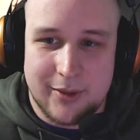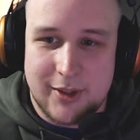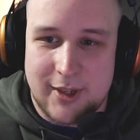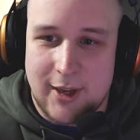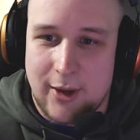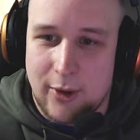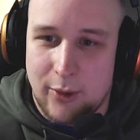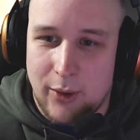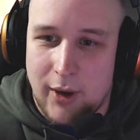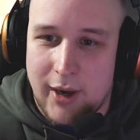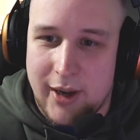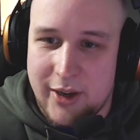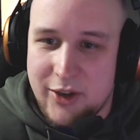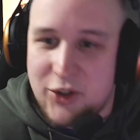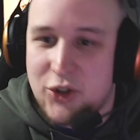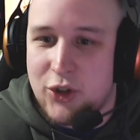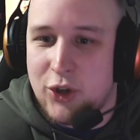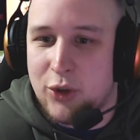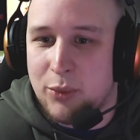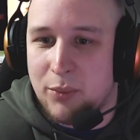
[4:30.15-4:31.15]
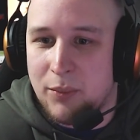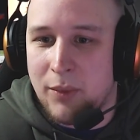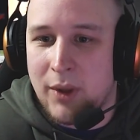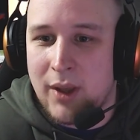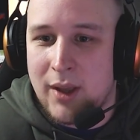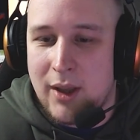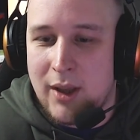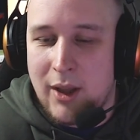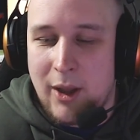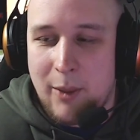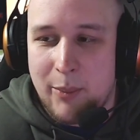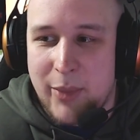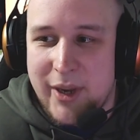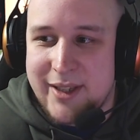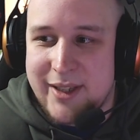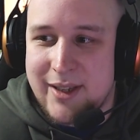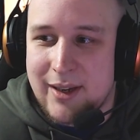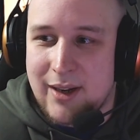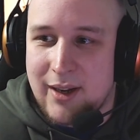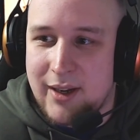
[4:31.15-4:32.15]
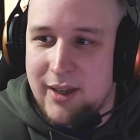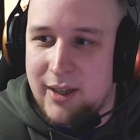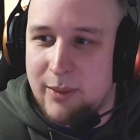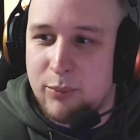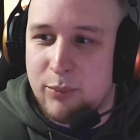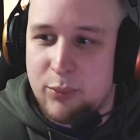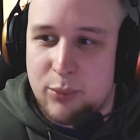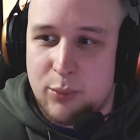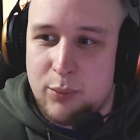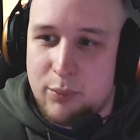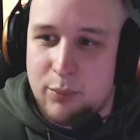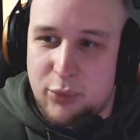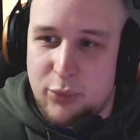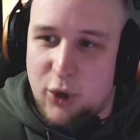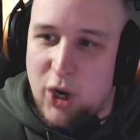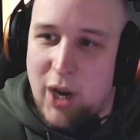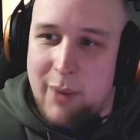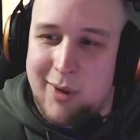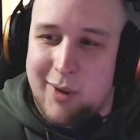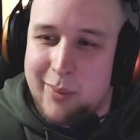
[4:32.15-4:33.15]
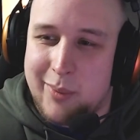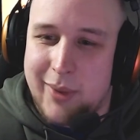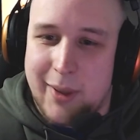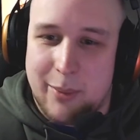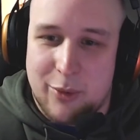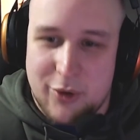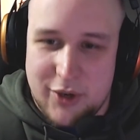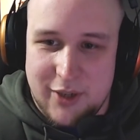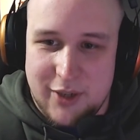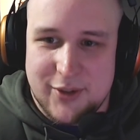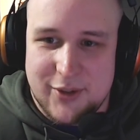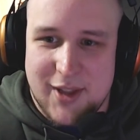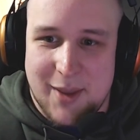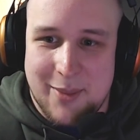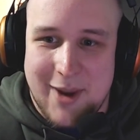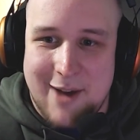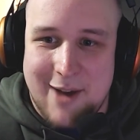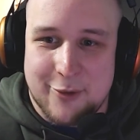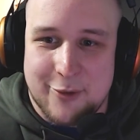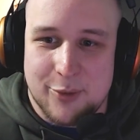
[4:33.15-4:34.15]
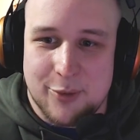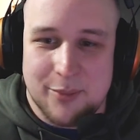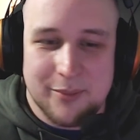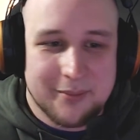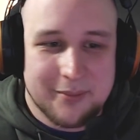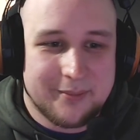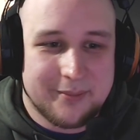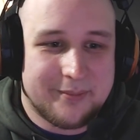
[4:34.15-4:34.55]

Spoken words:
So I assume basically bribing people to use their platform.